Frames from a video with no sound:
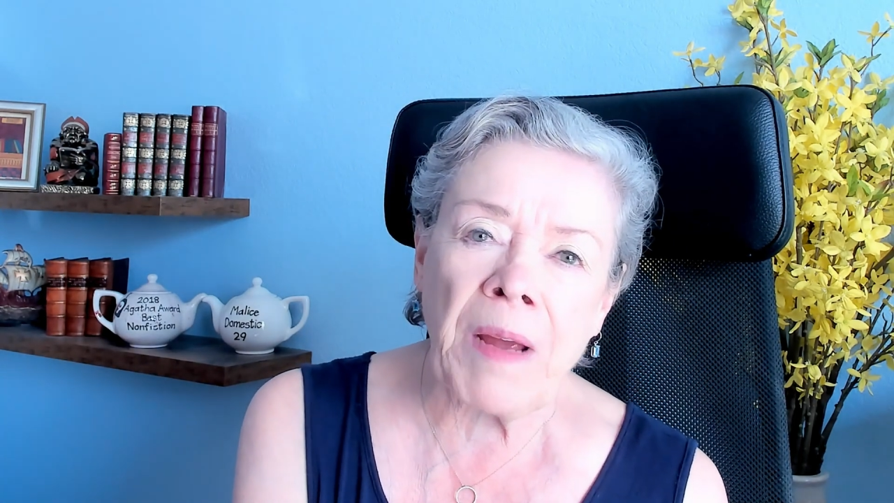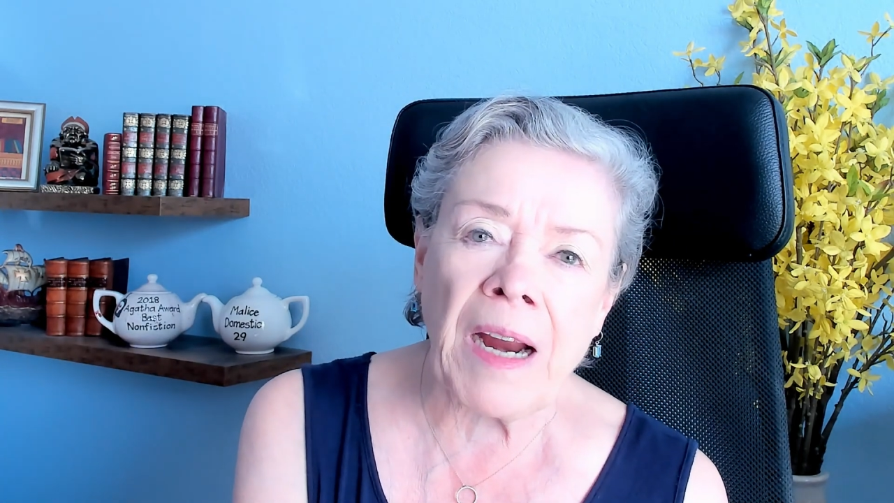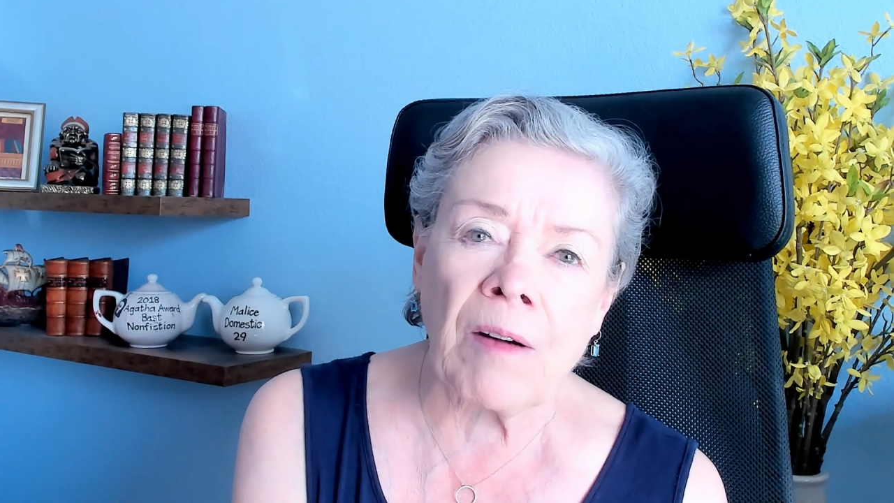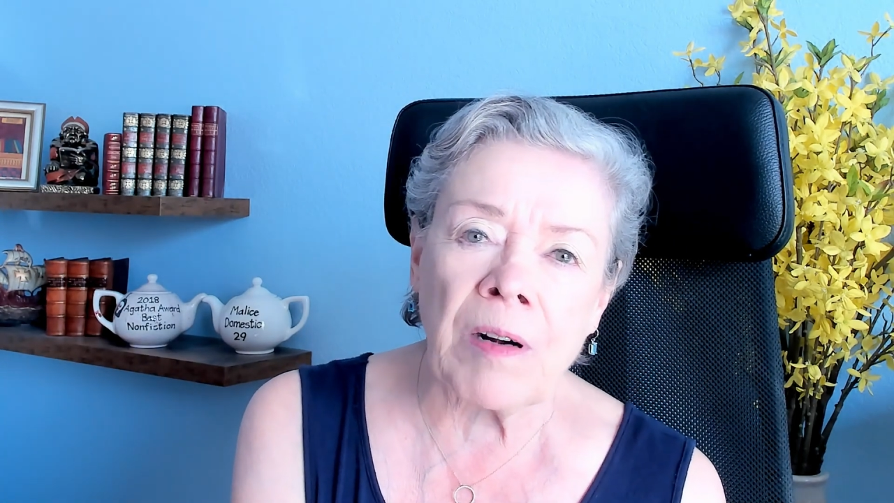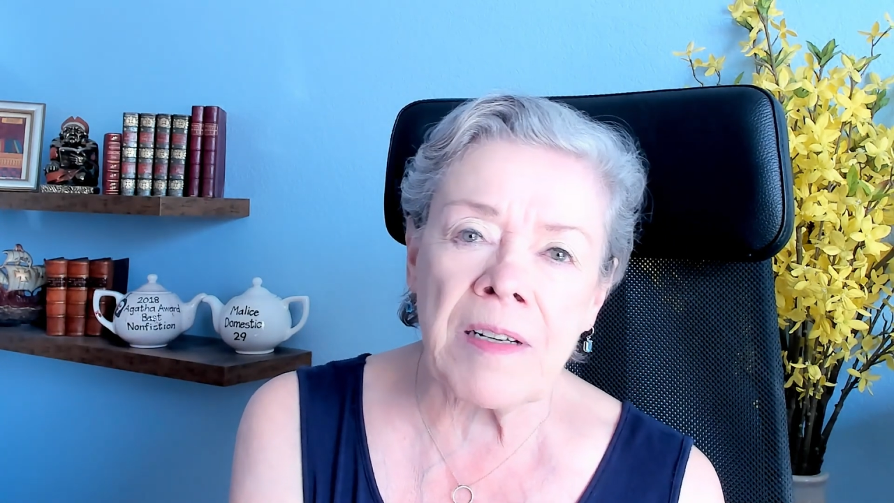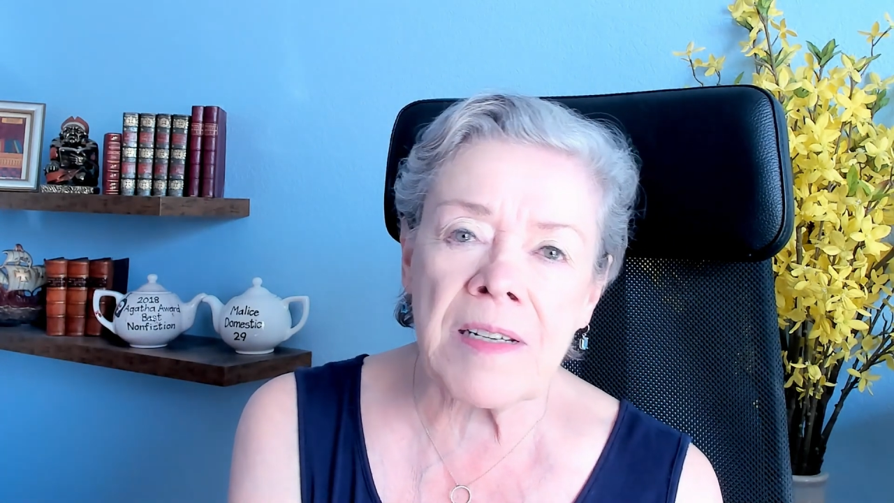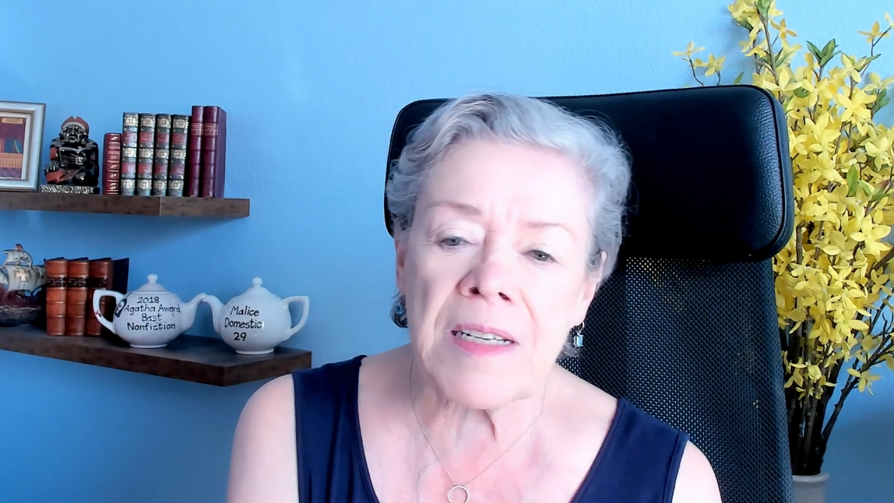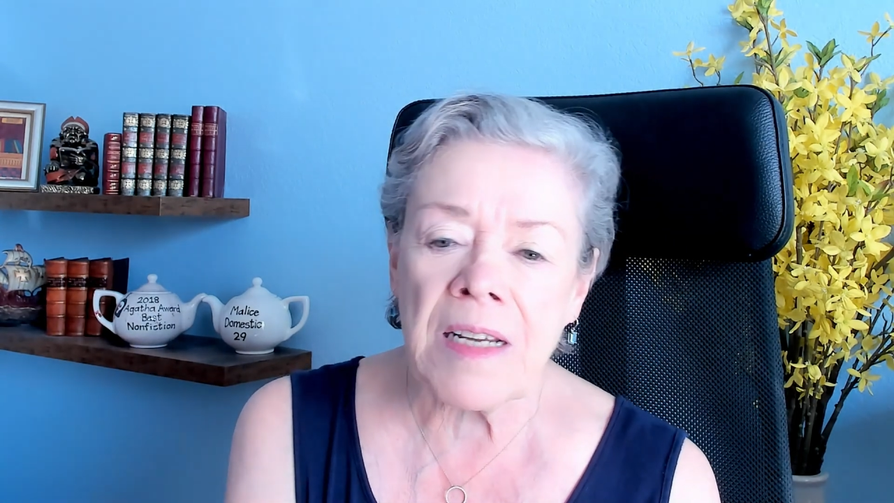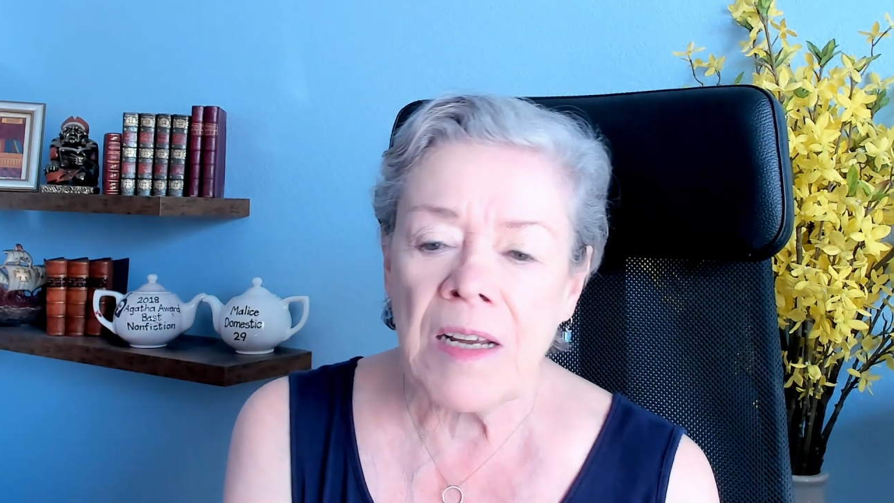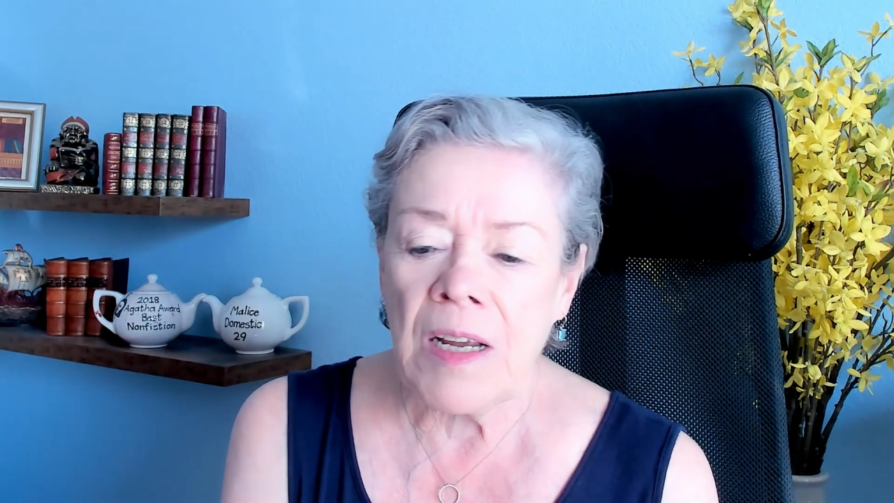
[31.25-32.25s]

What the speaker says: parents,